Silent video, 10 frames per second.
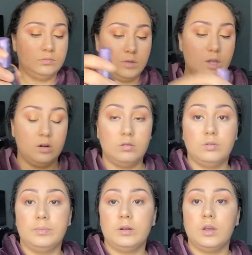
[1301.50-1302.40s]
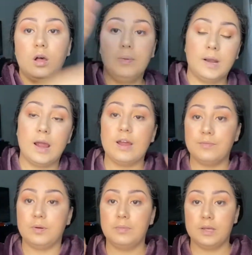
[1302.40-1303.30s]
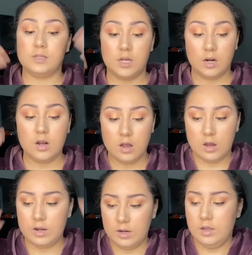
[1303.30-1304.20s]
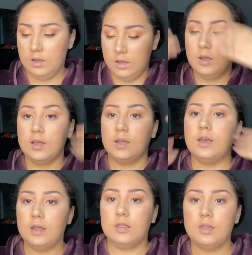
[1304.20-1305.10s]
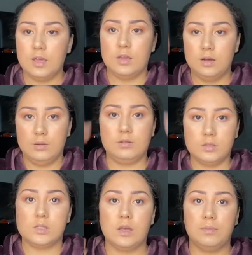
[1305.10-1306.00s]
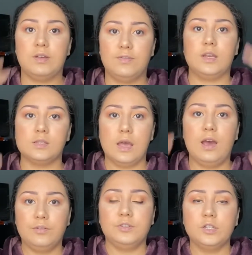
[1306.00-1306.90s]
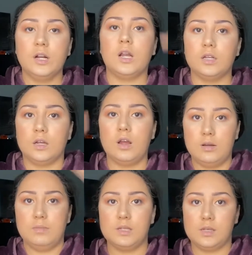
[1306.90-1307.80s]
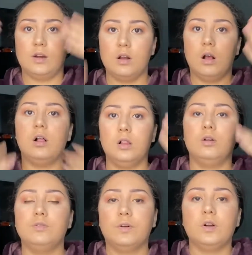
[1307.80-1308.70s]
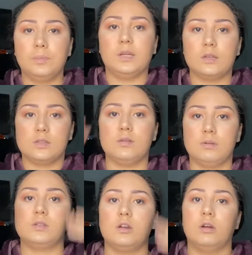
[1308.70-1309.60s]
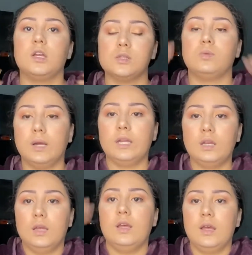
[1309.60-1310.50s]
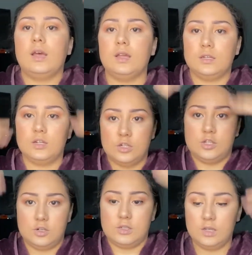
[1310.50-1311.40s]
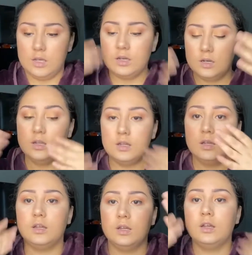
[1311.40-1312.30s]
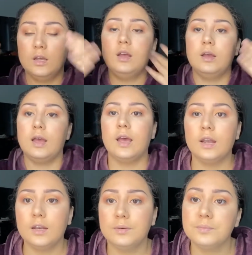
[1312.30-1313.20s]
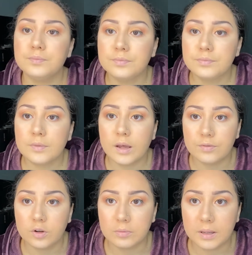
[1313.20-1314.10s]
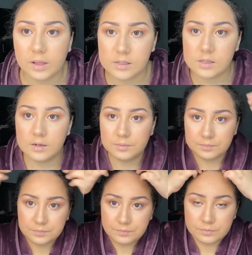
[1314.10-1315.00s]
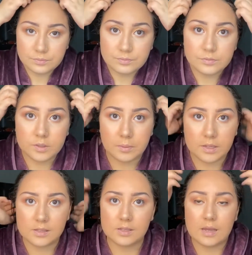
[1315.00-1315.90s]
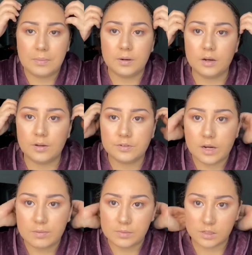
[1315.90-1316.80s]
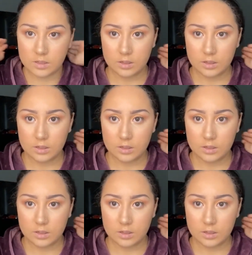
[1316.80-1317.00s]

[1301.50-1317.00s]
I don't know about y'all, but I have put mascara on and then set my face after and got mascara all over because the mascara gets wet and touches your skin. And I've learned my lesson because it's happened enough times.